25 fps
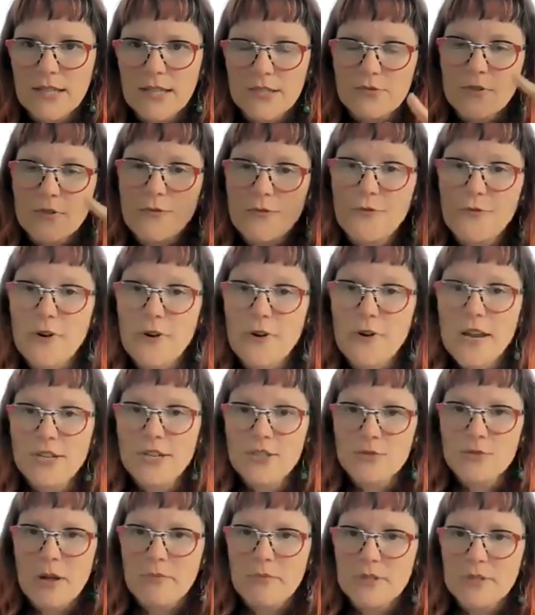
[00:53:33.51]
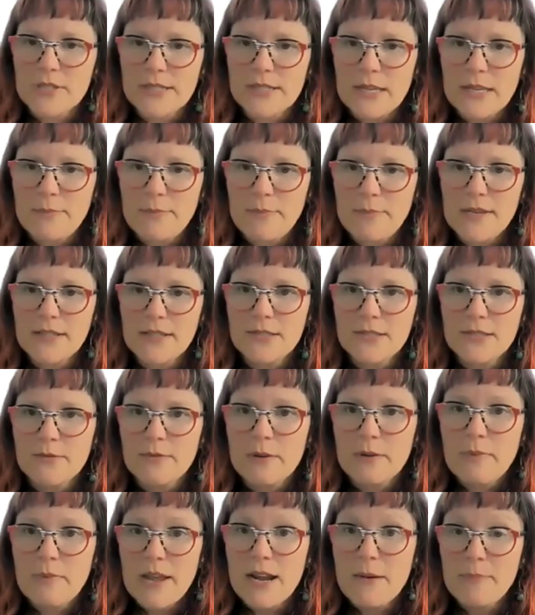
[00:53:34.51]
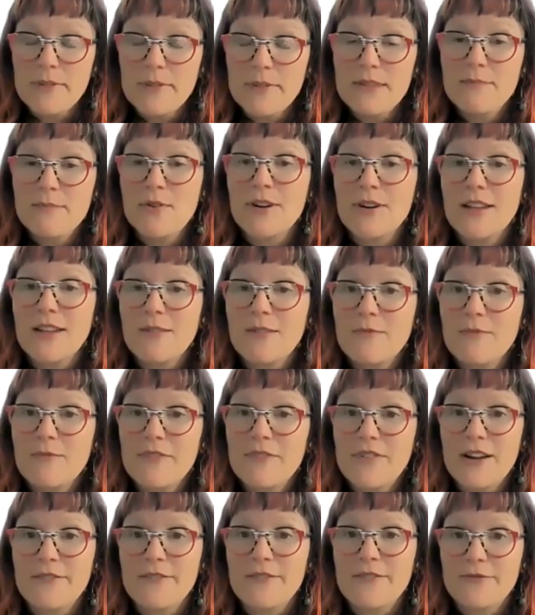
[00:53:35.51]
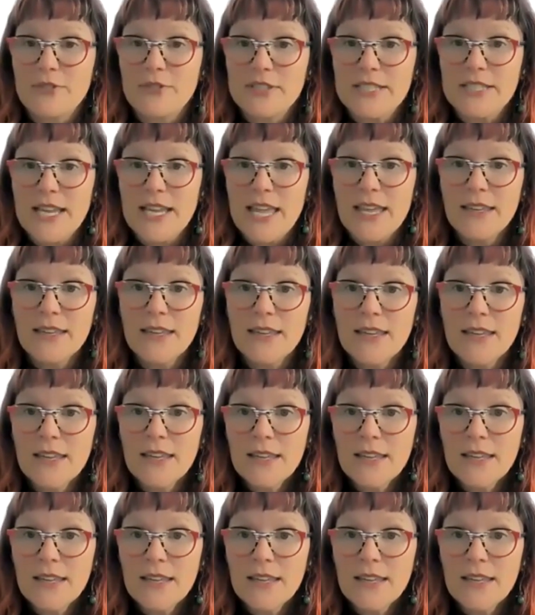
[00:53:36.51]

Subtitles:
It gets refreshed while we're sleeping. So we wake up in the morning, we've got a full tank.